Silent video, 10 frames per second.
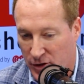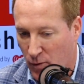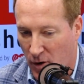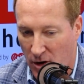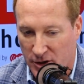to
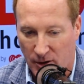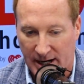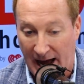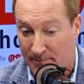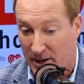work so I
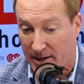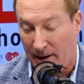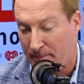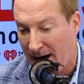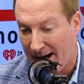could have money in
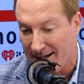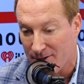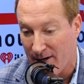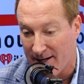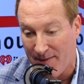my pocket
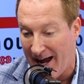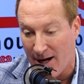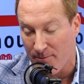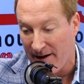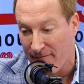so I can hang
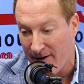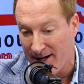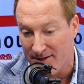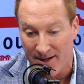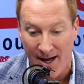out with my
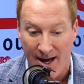friends